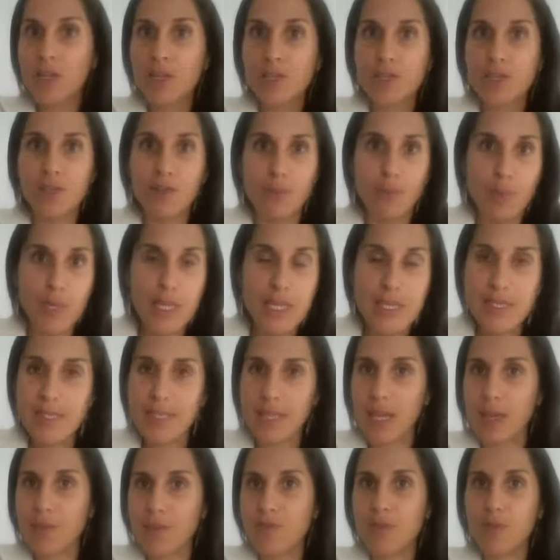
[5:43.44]
to be
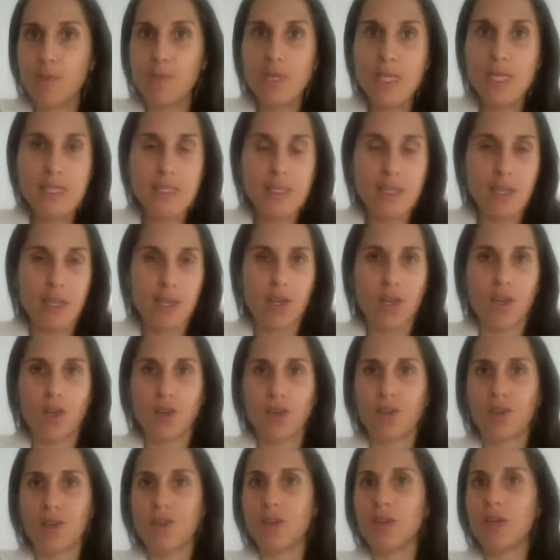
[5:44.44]
safe, to be
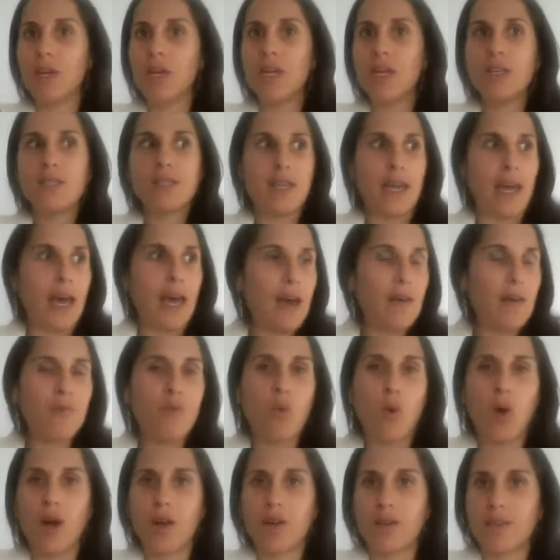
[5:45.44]
secure, to have
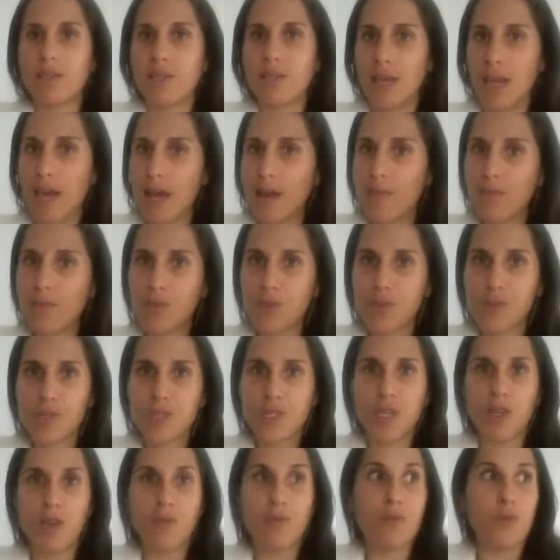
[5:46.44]
water, to have
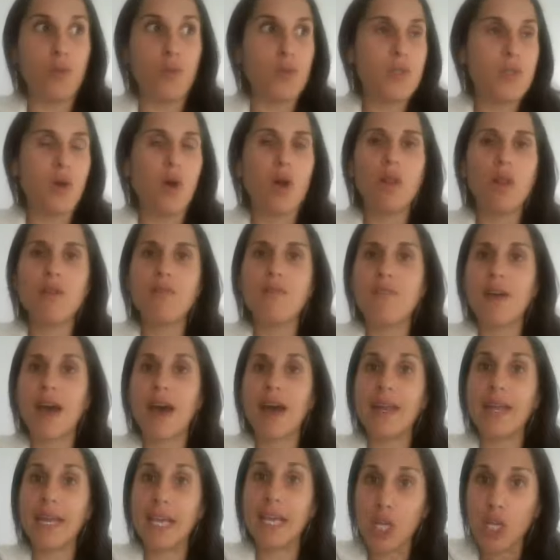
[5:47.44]
nourishing foods, all of
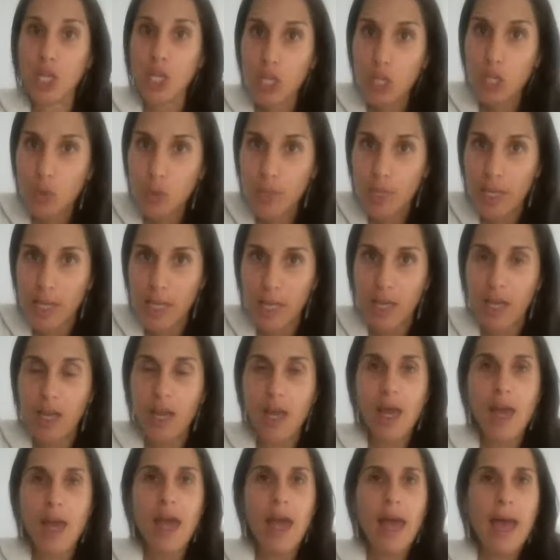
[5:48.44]
that, including
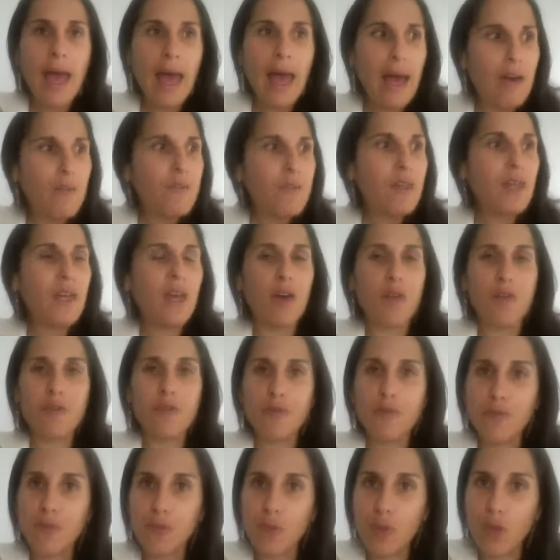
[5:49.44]
having a
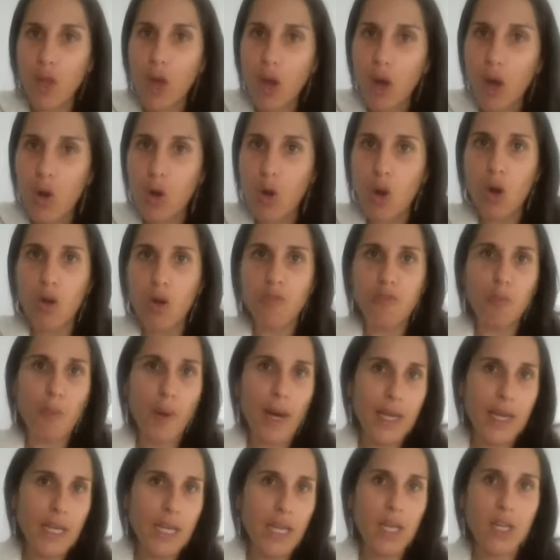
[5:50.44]
flow of
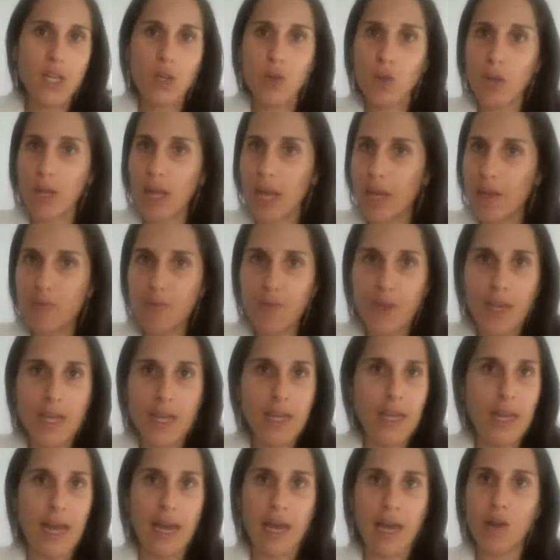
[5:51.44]
money in your life, in
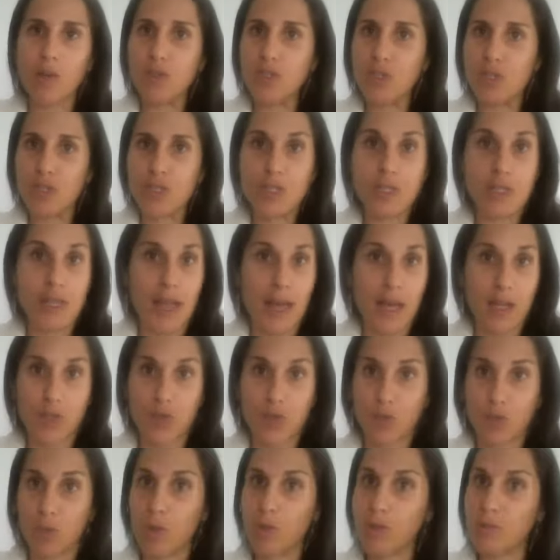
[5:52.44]
and out, just
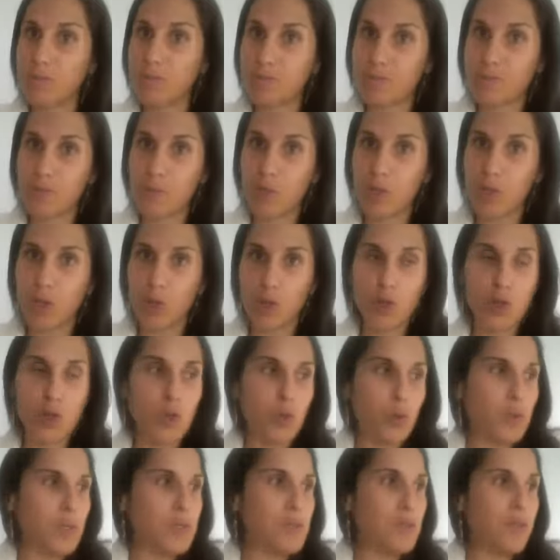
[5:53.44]
natural. You
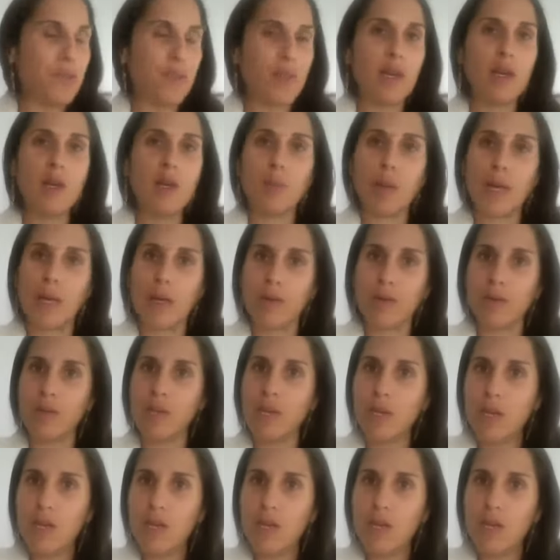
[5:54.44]
don't need to think about